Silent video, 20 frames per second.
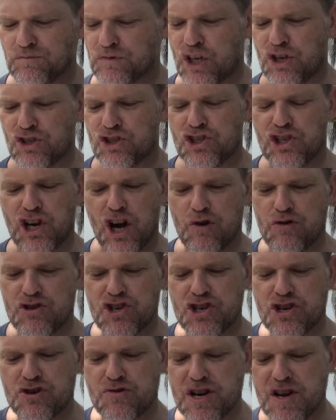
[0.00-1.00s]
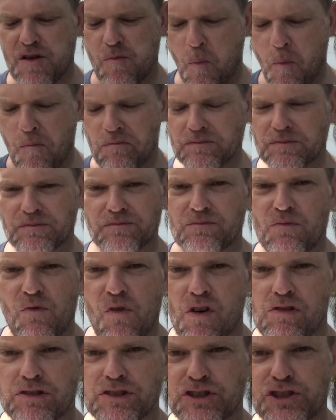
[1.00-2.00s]
That's so chewy.
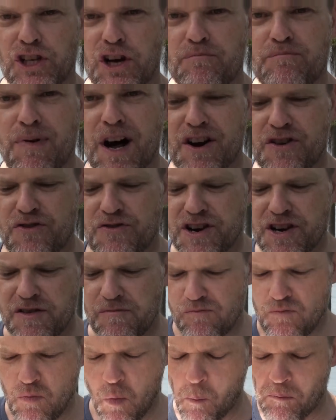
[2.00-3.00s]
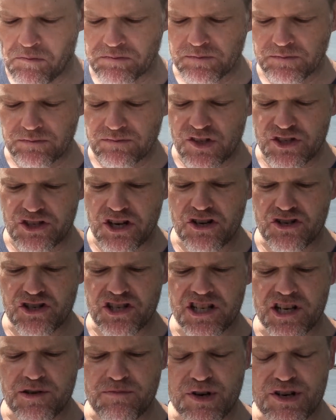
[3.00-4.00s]
So buttery. So
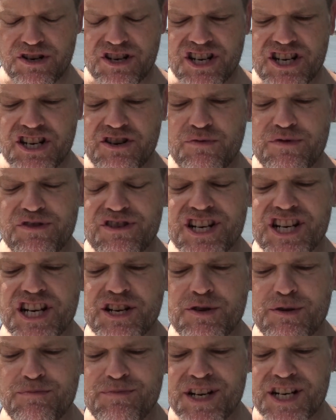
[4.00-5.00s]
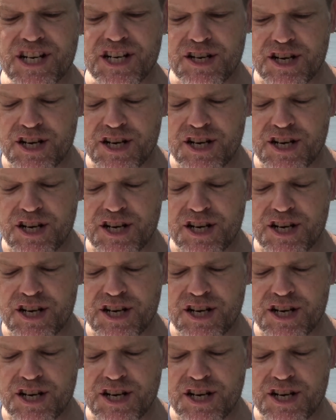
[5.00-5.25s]
cinnamony.